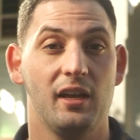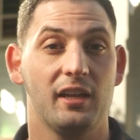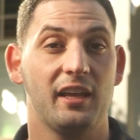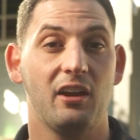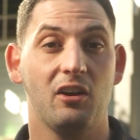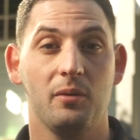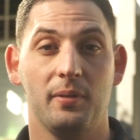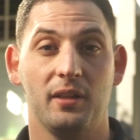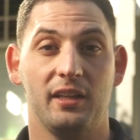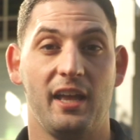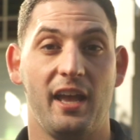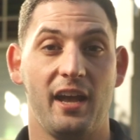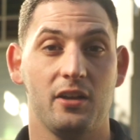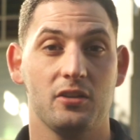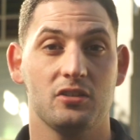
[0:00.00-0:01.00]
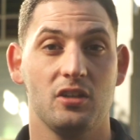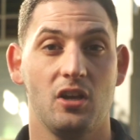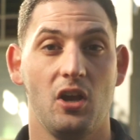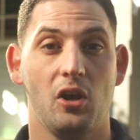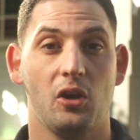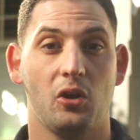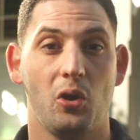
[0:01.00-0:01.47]
Kirribilli House,
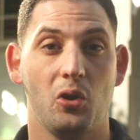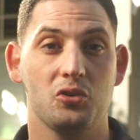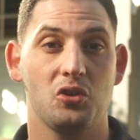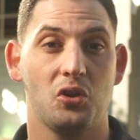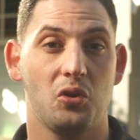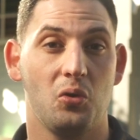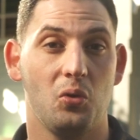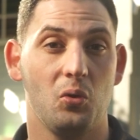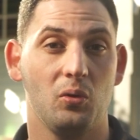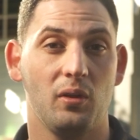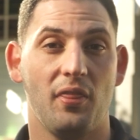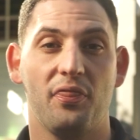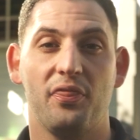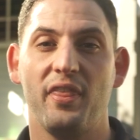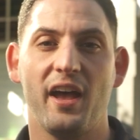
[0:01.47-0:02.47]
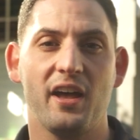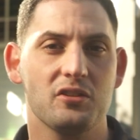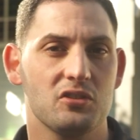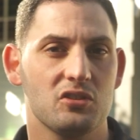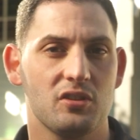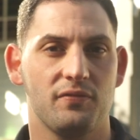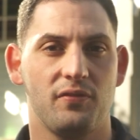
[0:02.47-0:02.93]
Curzon Hall and
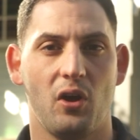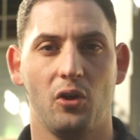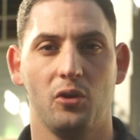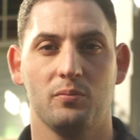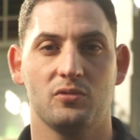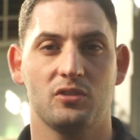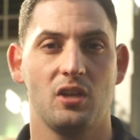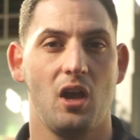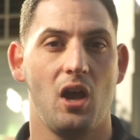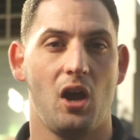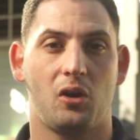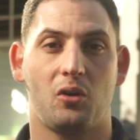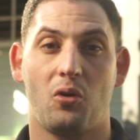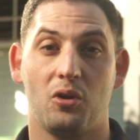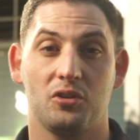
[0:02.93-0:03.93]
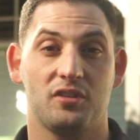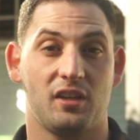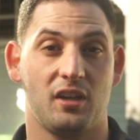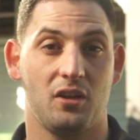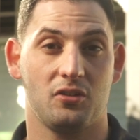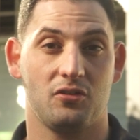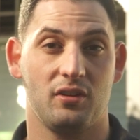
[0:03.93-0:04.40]
thousands of homes across the
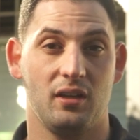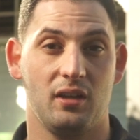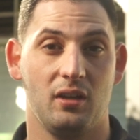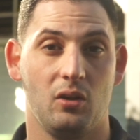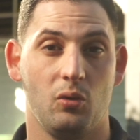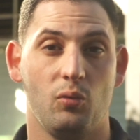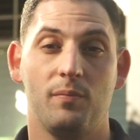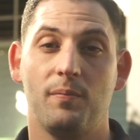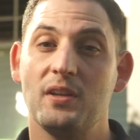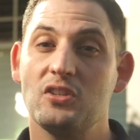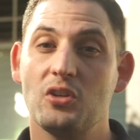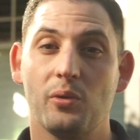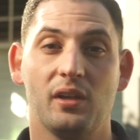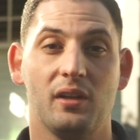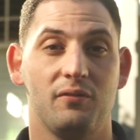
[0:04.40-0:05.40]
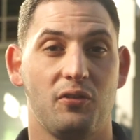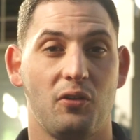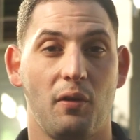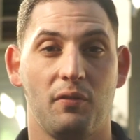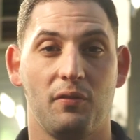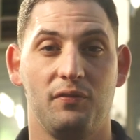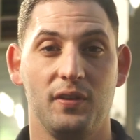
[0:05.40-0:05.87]
country. We've been doing it for
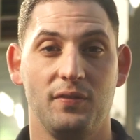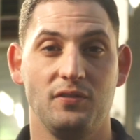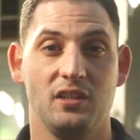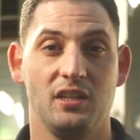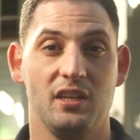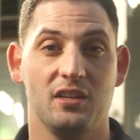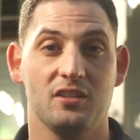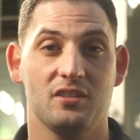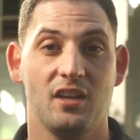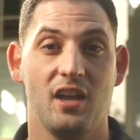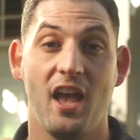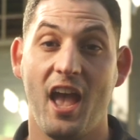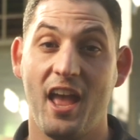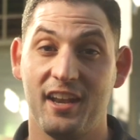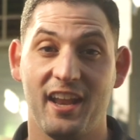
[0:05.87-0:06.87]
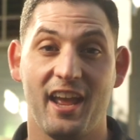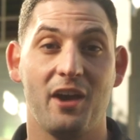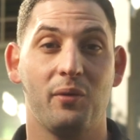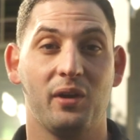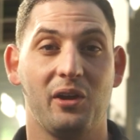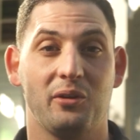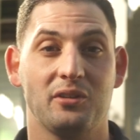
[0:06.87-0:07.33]
over 50 years and now
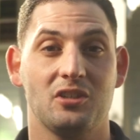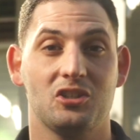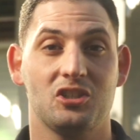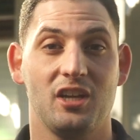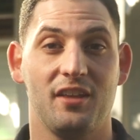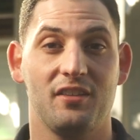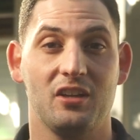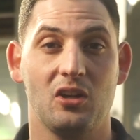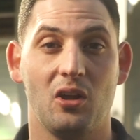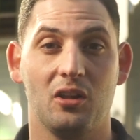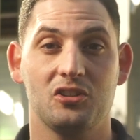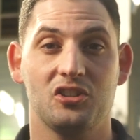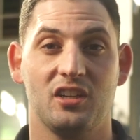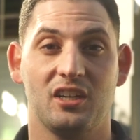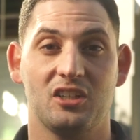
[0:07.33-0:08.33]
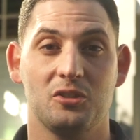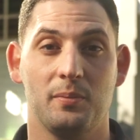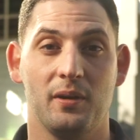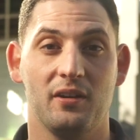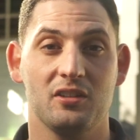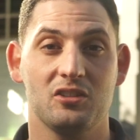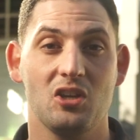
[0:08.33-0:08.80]
we're going to share the knowledge and
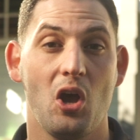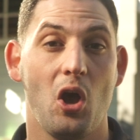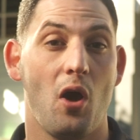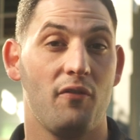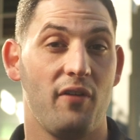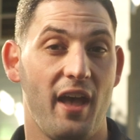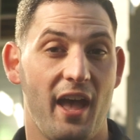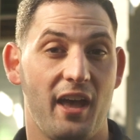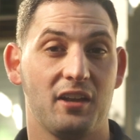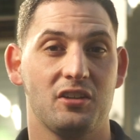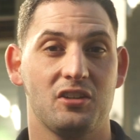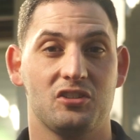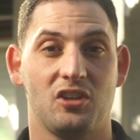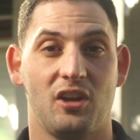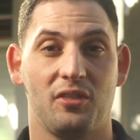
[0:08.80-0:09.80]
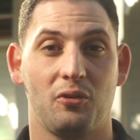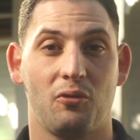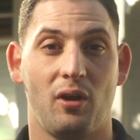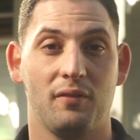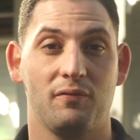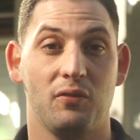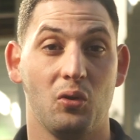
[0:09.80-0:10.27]
experience of how to design the
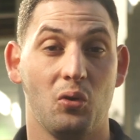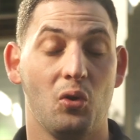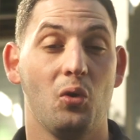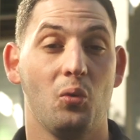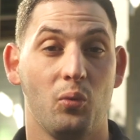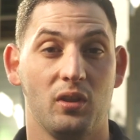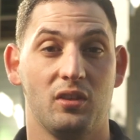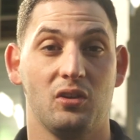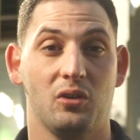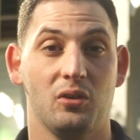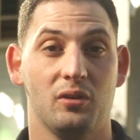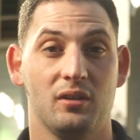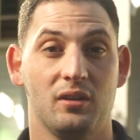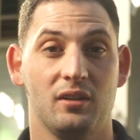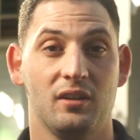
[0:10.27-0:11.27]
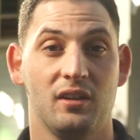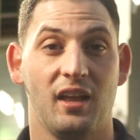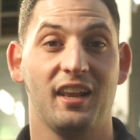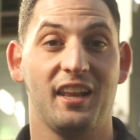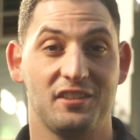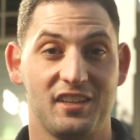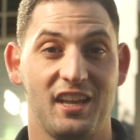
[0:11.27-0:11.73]
right floor with you.
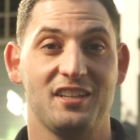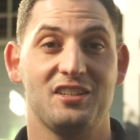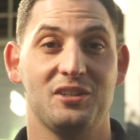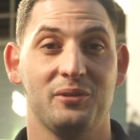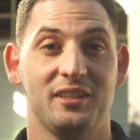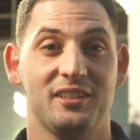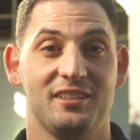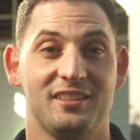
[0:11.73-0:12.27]
Let's get to it.